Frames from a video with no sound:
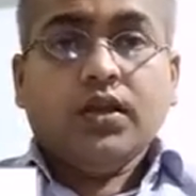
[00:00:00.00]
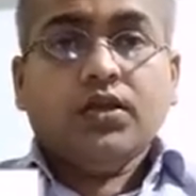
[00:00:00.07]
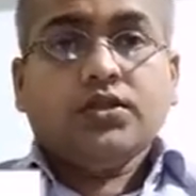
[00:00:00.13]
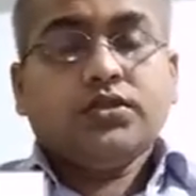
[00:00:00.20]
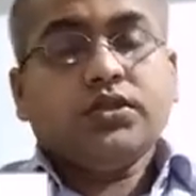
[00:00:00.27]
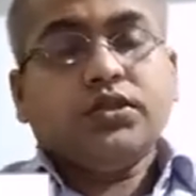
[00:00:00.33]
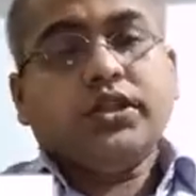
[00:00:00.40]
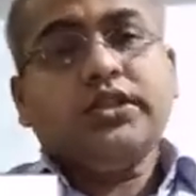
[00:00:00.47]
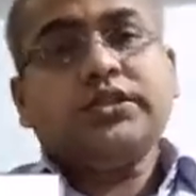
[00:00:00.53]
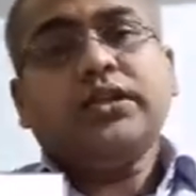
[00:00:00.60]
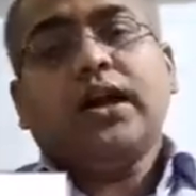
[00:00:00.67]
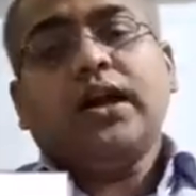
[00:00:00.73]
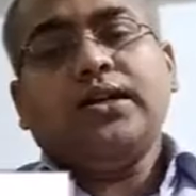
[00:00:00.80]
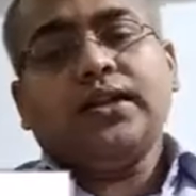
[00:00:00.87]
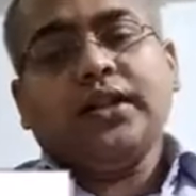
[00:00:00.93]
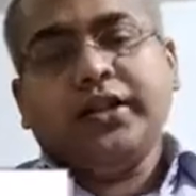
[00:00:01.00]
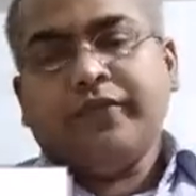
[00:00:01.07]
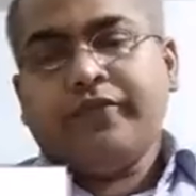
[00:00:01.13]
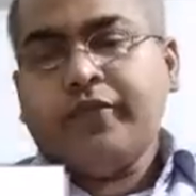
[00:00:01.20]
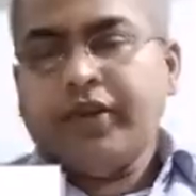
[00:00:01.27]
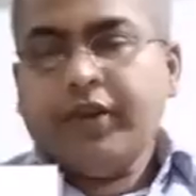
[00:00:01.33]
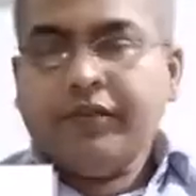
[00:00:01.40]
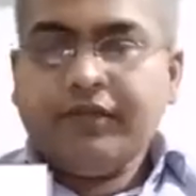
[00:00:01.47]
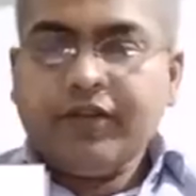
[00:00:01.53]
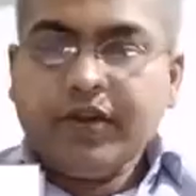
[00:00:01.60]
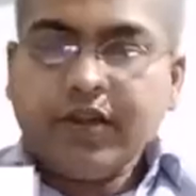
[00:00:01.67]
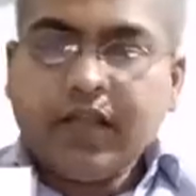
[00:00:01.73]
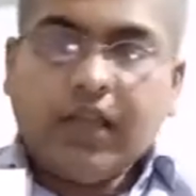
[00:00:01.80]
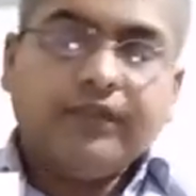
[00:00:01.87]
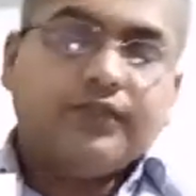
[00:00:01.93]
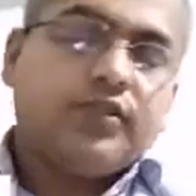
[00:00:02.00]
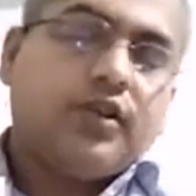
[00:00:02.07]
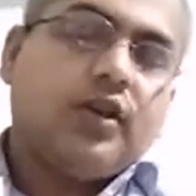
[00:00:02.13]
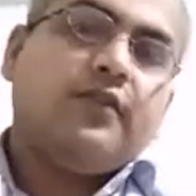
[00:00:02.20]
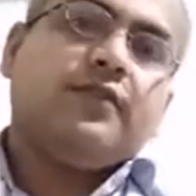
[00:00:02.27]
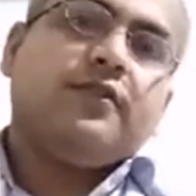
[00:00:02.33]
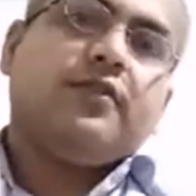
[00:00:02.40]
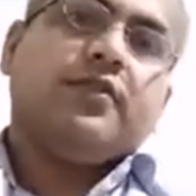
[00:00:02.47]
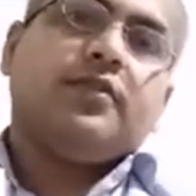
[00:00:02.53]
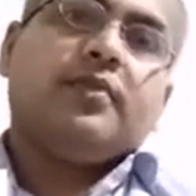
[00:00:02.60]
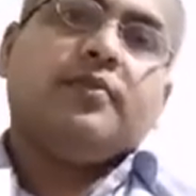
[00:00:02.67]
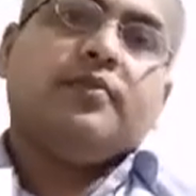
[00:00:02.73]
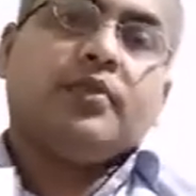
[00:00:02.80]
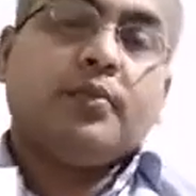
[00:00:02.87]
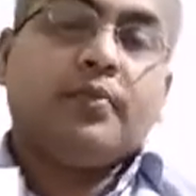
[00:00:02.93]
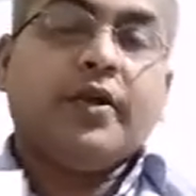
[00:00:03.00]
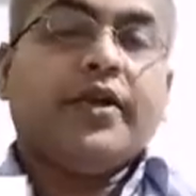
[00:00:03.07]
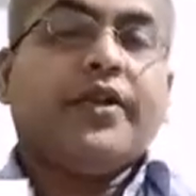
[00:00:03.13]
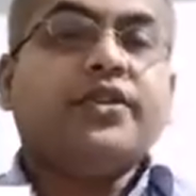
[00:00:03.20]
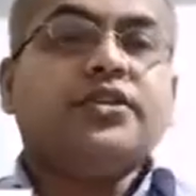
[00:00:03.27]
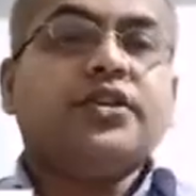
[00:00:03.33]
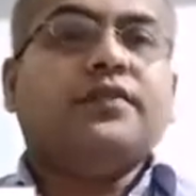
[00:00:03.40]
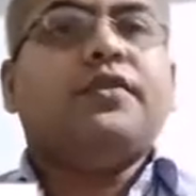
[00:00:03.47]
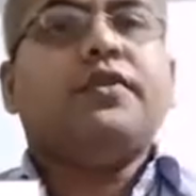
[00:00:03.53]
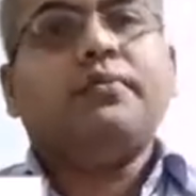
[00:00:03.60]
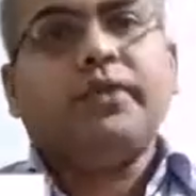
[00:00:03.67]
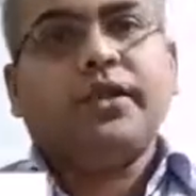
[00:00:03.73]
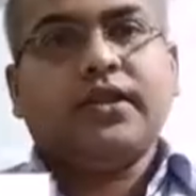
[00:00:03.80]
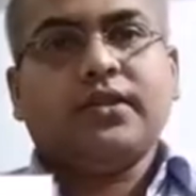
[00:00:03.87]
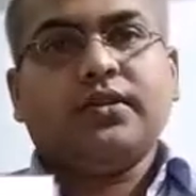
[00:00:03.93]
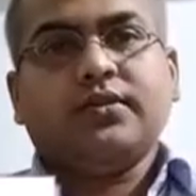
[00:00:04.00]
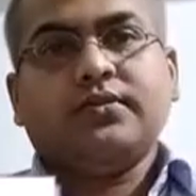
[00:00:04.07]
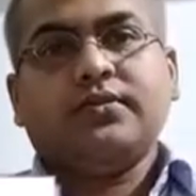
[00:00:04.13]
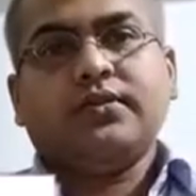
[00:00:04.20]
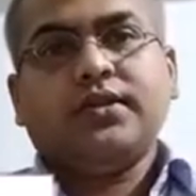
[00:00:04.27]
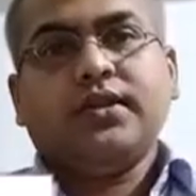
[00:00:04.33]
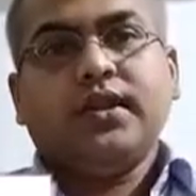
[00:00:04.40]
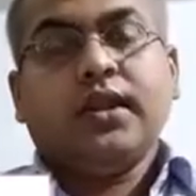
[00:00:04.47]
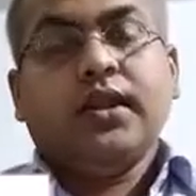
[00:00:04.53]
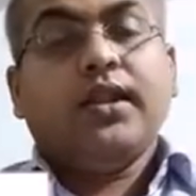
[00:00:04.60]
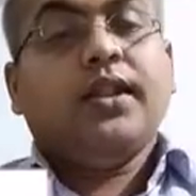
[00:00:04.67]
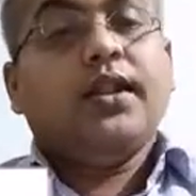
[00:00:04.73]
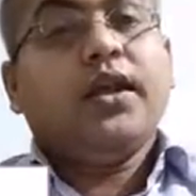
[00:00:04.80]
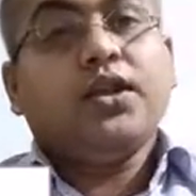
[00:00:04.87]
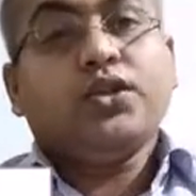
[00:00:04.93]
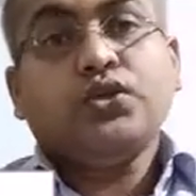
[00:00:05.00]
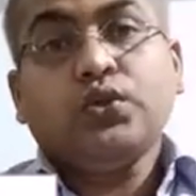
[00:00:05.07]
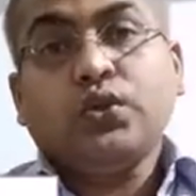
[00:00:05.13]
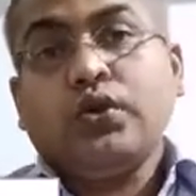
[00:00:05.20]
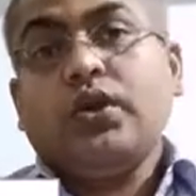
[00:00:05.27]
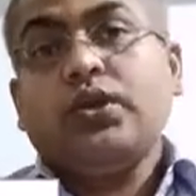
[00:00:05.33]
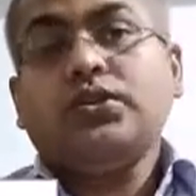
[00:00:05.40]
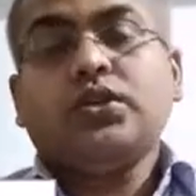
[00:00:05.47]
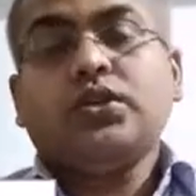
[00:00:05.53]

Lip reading: So these are the different types of properties of a metal. They are sonorous